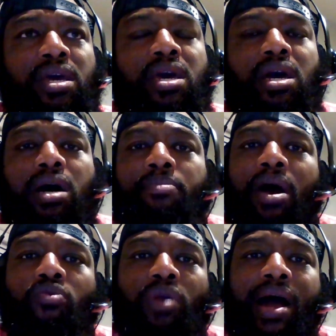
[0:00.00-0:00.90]
I'm
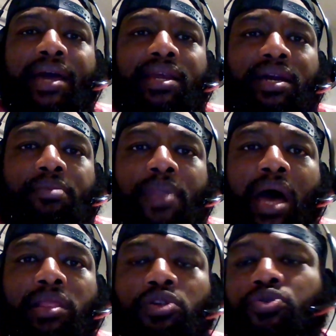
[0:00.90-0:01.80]
not rioting. I'm
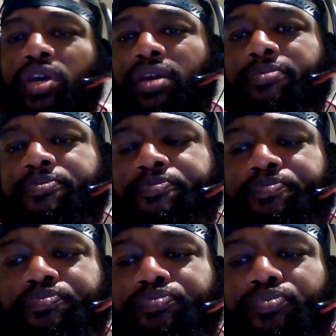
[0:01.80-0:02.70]
not looting.
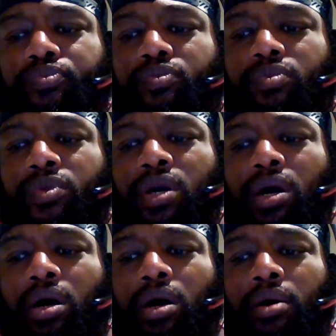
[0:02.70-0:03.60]

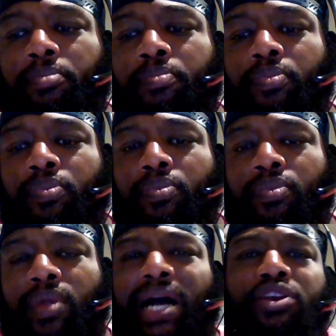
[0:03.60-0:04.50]

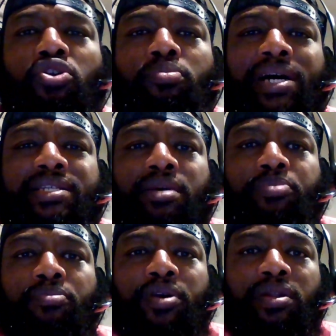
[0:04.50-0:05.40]
I know my
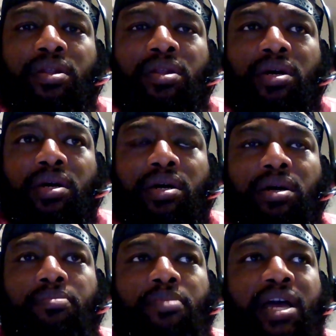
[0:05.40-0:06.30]
temperament,
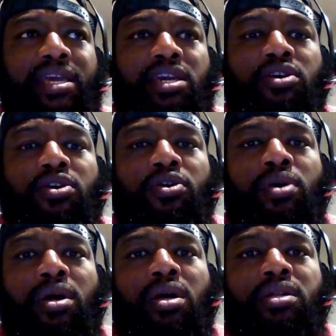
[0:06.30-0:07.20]
my ego
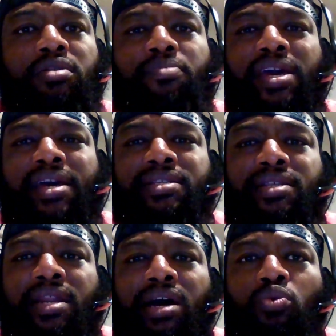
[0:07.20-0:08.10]
demands
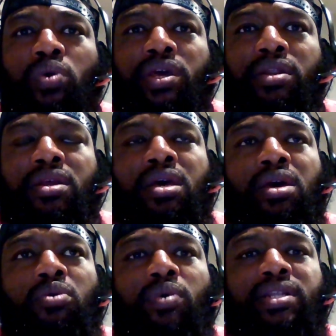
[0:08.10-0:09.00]
that I win
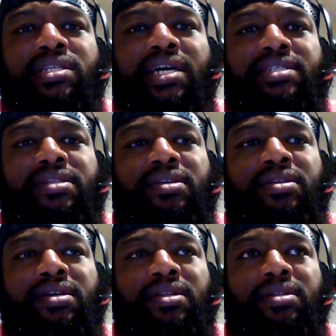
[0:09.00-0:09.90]
when
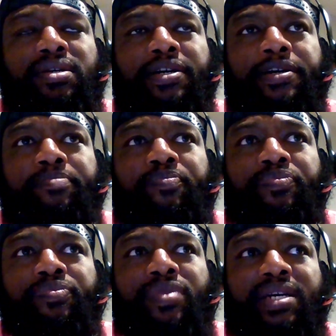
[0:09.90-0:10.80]
tested, and
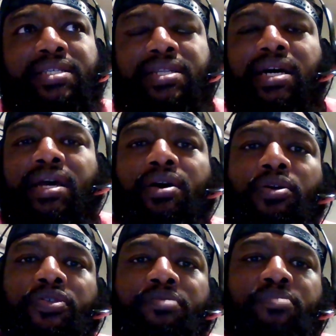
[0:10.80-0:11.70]
that's not a
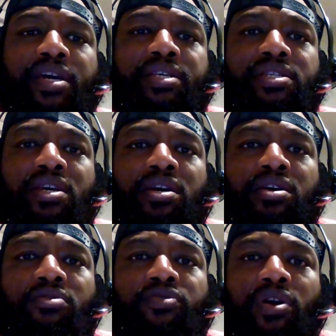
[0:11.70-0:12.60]
healthy mix
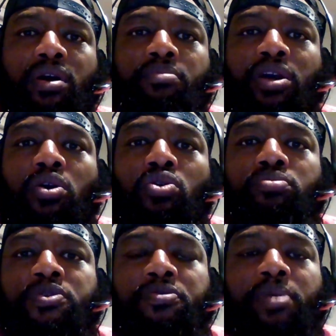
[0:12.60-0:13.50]
for coming home
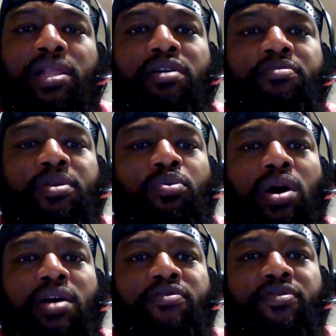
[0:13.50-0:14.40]
to my lovely
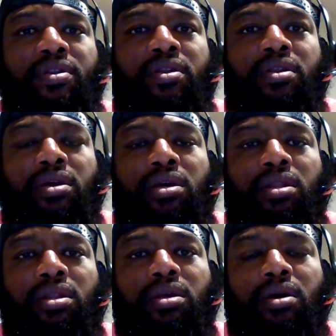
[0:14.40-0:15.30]
wife and
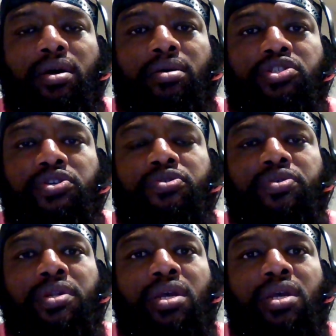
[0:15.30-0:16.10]
children.